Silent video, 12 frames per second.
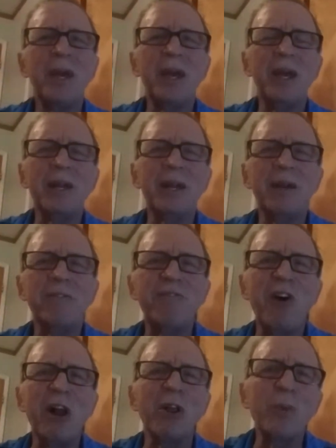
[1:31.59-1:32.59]
And
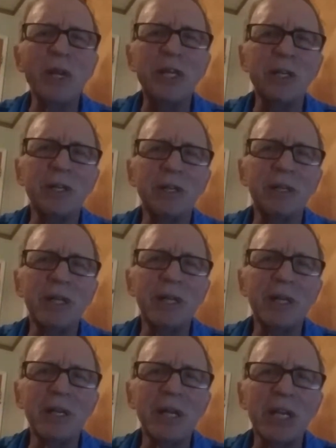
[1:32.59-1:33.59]
following
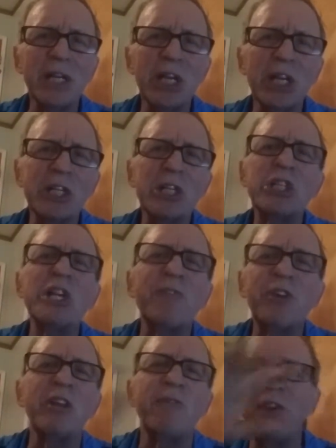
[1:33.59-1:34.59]

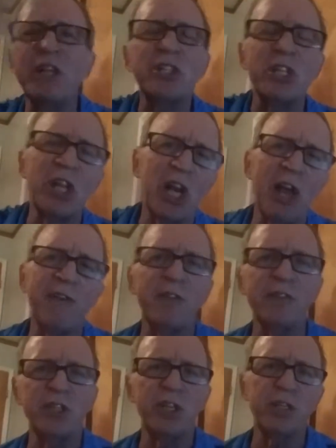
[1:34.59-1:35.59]
different events in the life
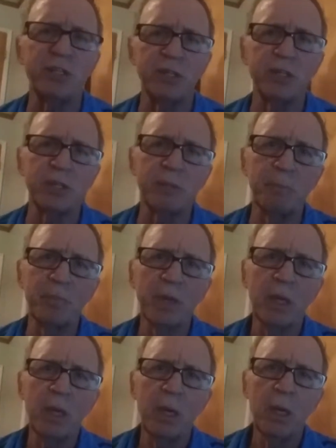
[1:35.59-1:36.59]
of Jesus.
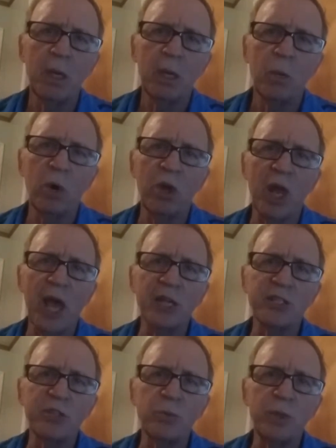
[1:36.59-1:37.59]
Well,
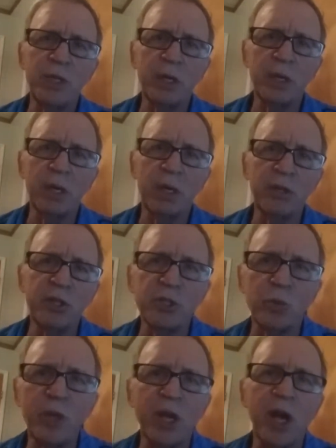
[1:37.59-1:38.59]
this
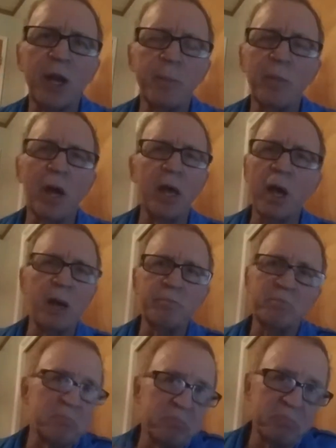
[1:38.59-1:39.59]
week I
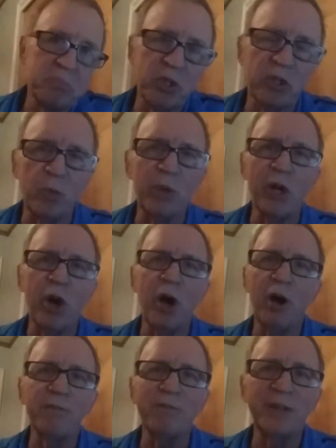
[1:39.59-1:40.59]
took the week
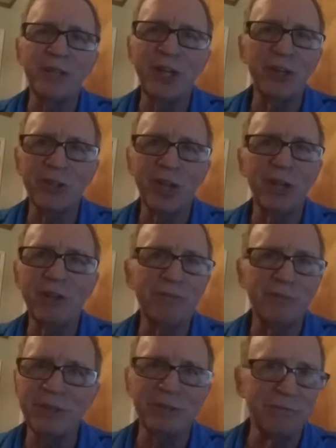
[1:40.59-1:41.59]
off. Gail and
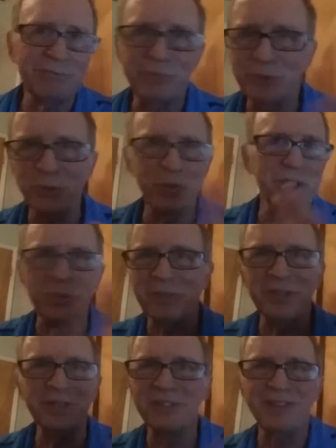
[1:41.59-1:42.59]
I doing some
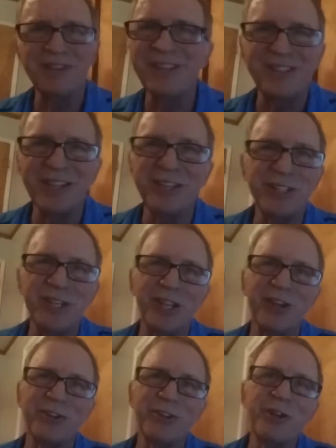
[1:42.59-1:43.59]
things, neat things
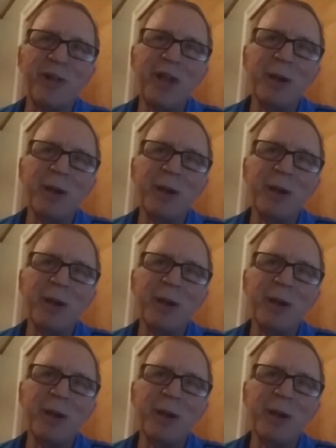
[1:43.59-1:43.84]
together.